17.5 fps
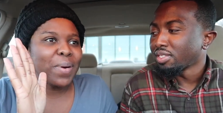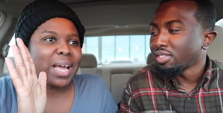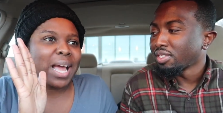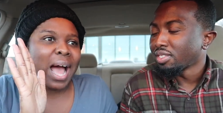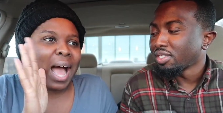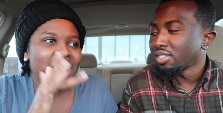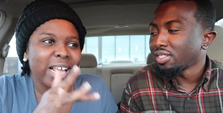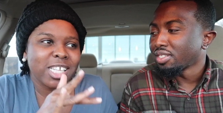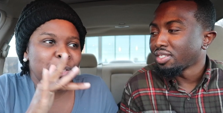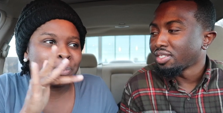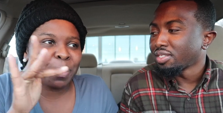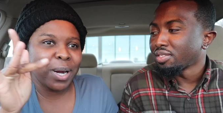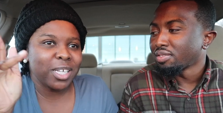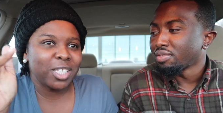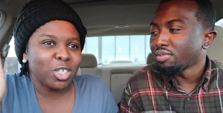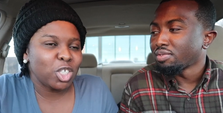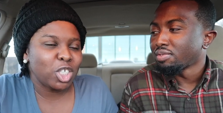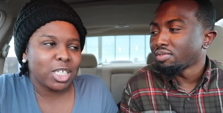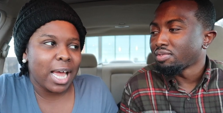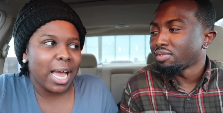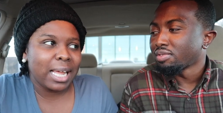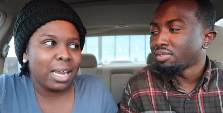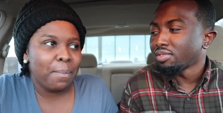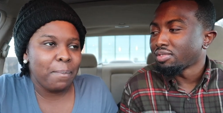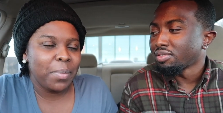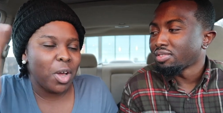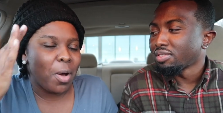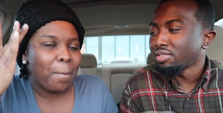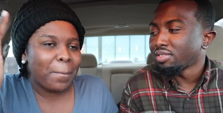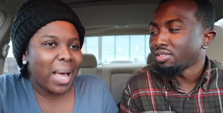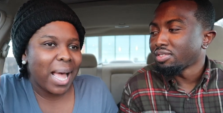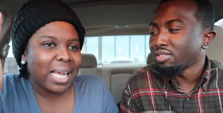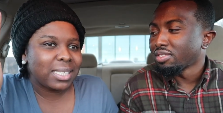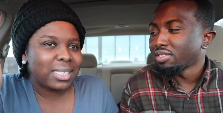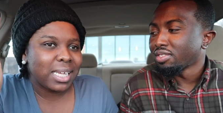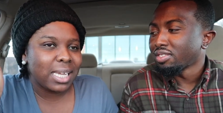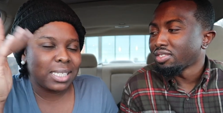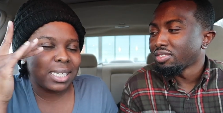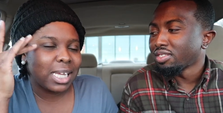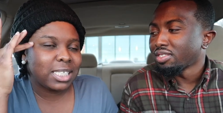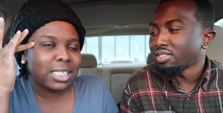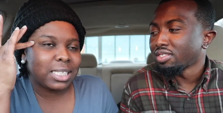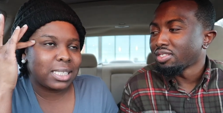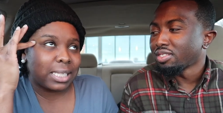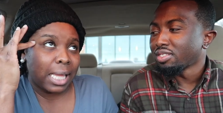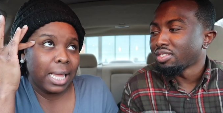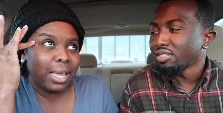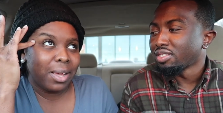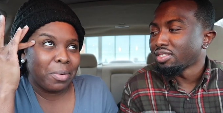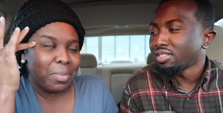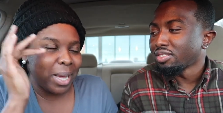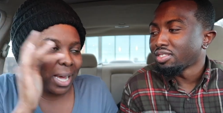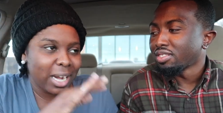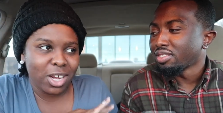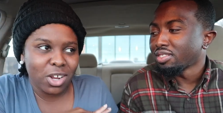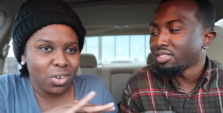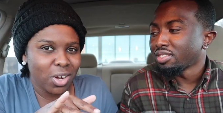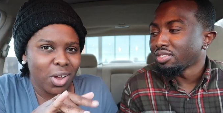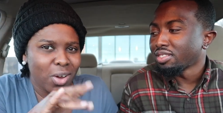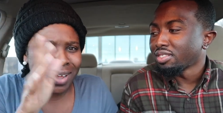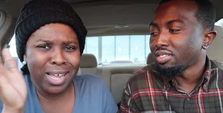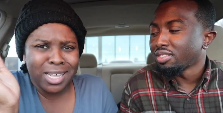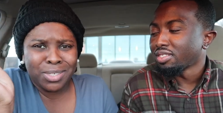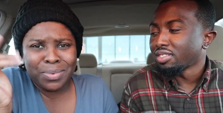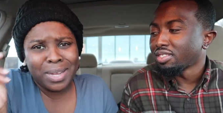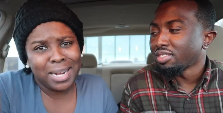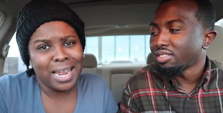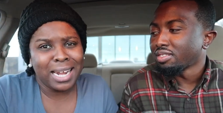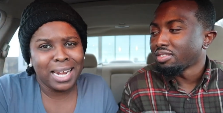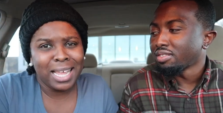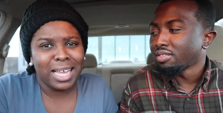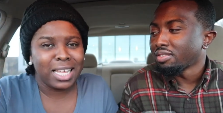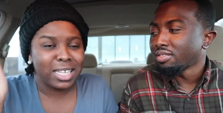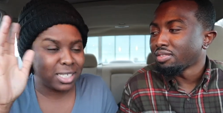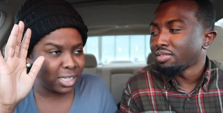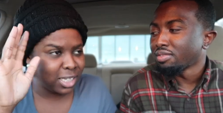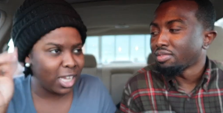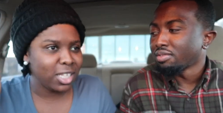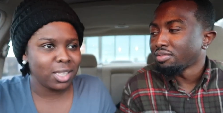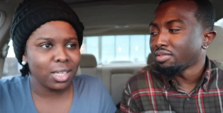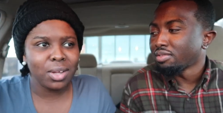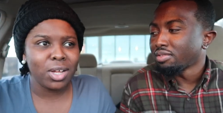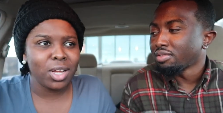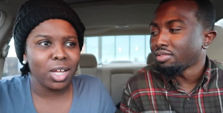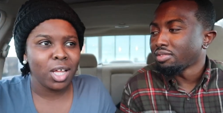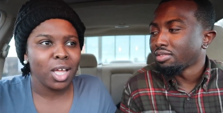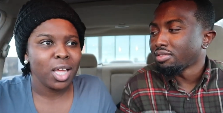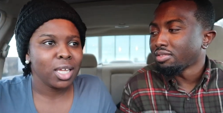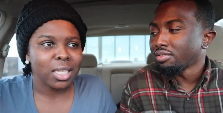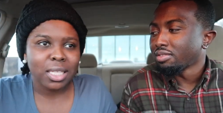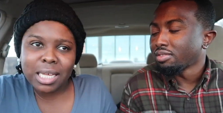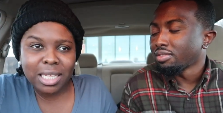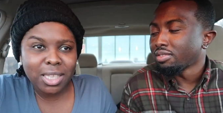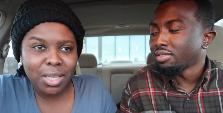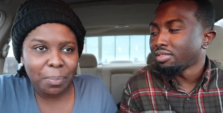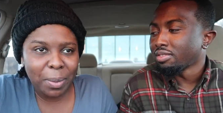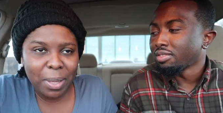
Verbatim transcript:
Speaker 1: what espresso chocolate milk might taste like. Just think about it. You know that's what that is. Get the get the